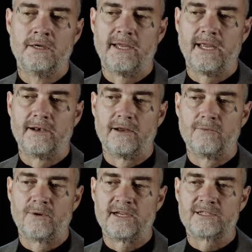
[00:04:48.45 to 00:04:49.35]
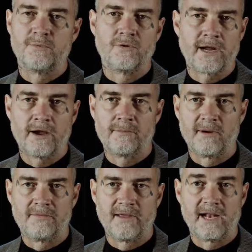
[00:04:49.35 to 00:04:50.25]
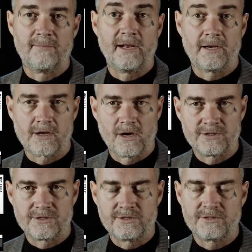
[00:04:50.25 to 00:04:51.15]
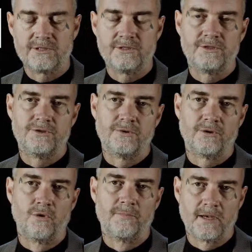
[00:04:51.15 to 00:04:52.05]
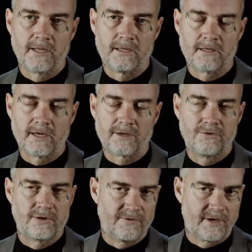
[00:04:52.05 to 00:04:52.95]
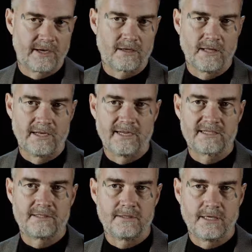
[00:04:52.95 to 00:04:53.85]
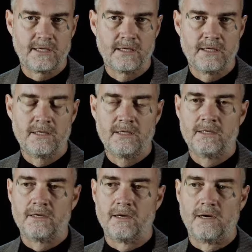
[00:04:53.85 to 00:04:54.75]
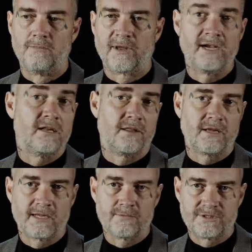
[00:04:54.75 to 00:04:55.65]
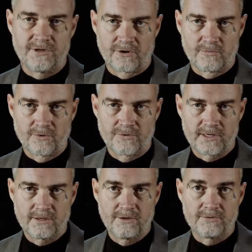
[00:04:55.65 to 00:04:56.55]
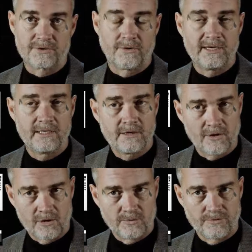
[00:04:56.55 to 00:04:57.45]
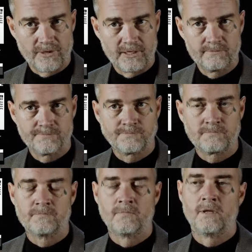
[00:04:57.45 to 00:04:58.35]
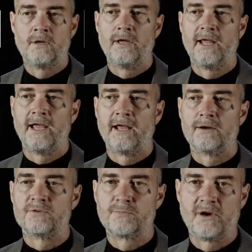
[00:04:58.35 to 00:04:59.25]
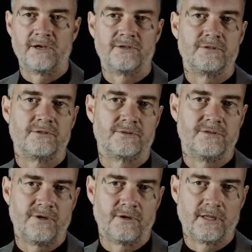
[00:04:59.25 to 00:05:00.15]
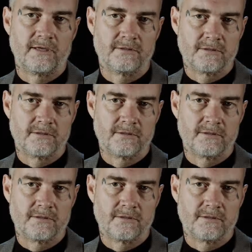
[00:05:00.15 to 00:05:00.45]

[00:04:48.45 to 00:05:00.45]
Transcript: And when I spoke out about that, I made a conscious decision to do it openly. I could have done it clandestinely, but I didn't think that was the honorable thing to do. So I did an honorable thing, and I was punished severely.